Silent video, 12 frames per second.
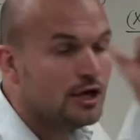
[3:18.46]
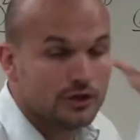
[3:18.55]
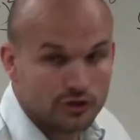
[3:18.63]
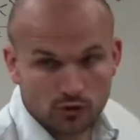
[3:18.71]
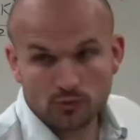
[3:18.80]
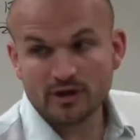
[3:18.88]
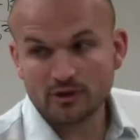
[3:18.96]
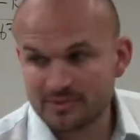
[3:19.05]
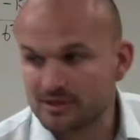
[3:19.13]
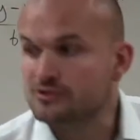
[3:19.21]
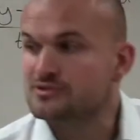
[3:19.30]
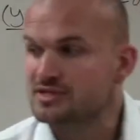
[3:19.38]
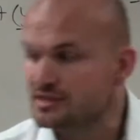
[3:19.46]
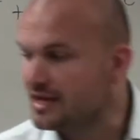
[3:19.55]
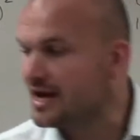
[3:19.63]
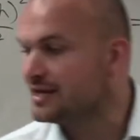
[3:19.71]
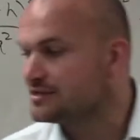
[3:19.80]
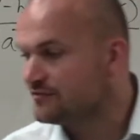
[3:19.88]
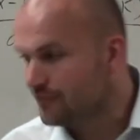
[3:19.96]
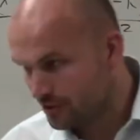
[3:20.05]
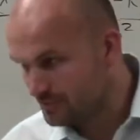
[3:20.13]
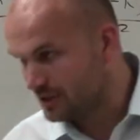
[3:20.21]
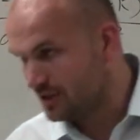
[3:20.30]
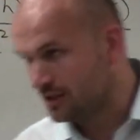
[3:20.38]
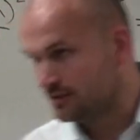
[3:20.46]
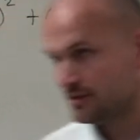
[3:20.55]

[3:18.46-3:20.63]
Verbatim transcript: You will be using that formula